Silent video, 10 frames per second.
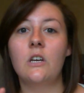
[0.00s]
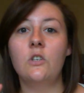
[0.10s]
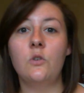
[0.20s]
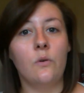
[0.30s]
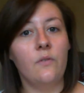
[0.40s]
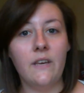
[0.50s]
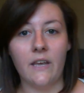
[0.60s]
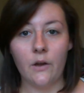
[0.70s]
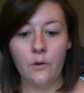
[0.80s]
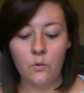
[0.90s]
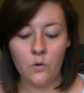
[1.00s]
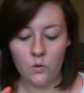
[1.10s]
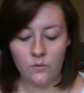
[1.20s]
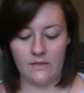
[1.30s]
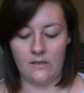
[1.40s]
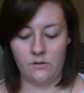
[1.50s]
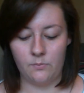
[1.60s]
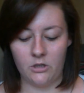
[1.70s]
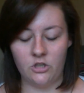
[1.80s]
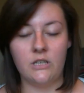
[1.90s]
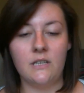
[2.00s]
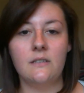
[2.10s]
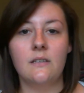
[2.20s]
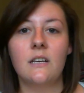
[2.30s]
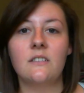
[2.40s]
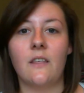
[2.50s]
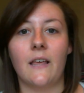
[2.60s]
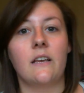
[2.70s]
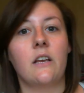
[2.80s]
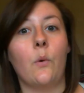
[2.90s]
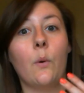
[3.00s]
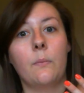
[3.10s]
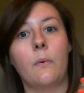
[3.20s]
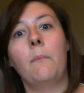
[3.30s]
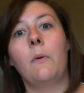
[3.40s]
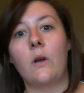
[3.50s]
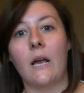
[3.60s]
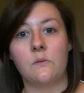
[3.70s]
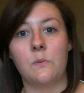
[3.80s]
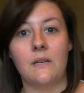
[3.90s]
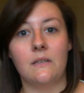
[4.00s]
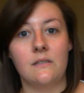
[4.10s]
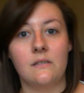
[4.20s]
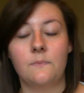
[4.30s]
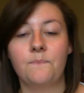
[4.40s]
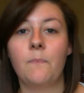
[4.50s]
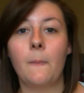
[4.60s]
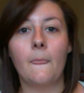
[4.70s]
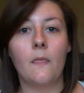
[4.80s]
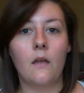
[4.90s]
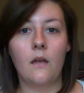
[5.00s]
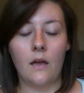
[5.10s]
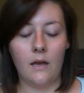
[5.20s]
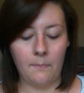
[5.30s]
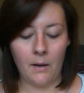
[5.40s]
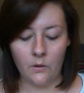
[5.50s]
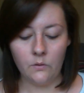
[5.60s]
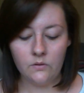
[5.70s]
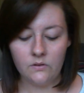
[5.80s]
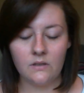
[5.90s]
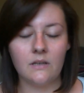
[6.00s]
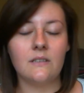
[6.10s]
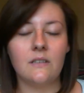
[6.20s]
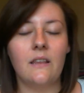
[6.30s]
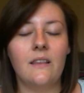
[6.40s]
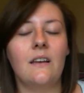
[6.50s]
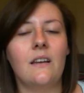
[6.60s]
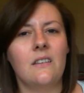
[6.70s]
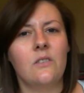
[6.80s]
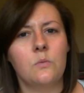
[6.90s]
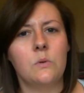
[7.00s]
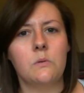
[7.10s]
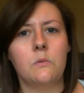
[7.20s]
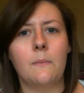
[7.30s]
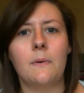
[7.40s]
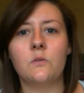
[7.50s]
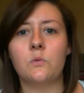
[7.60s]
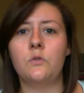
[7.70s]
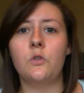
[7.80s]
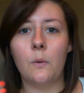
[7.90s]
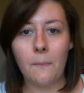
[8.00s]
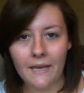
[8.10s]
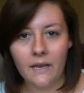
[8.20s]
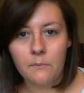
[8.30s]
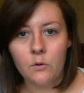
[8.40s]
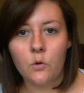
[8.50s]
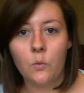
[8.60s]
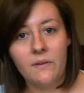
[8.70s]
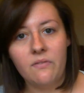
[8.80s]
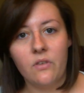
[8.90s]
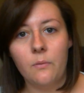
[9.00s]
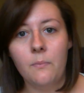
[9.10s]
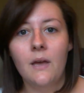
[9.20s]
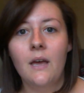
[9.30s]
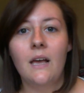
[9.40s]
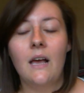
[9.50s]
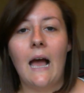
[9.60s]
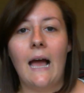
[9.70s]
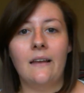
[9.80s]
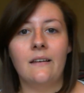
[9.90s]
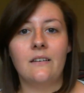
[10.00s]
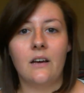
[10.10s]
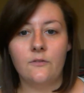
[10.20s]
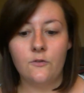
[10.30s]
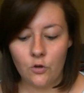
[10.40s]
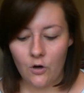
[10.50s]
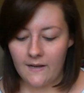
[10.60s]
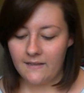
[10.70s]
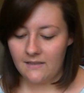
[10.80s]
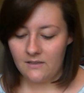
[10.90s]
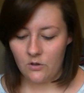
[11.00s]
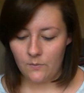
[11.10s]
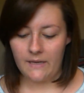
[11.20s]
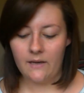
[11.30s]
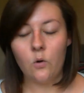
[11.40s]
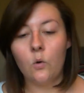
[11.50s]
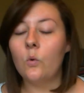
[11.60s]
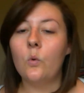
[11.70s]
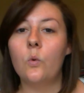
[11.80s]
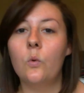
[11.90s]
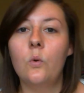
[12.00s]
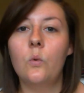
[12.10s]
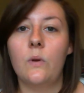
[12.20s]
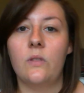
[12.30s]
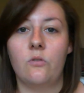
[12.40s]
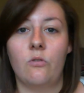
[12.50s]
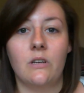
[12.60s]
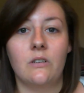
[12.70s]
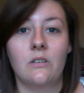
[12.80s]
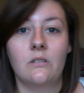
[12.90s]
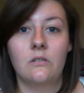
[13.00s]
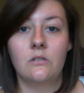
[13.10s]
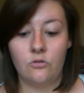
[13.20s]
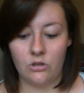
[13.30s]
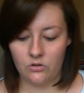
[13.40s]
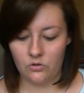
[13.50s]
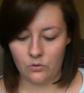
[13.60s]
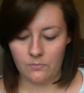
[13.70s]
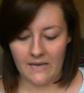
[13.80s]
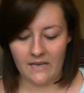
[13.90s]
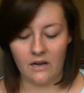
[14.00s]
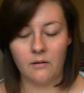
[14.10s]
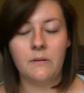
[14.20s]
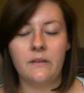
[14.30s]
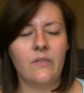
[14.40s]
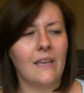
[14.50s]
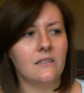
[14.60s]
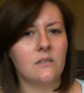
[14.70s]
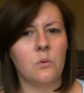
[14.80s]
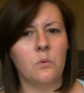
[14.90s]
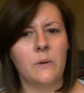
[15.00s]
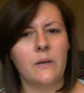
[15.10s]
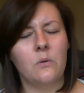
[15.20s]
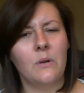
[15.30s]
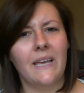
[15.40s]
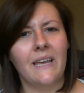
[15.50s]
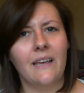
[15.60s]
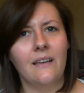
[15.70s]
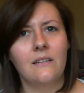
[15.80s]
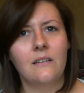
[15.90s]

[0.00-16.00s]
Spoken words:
do a video using those brushes so that can go up on my blog as well as a post. And then I thought, well, I might as well do a makeup look with them, and I've tried to do it all with drugstore makeup, if that's what we call it here.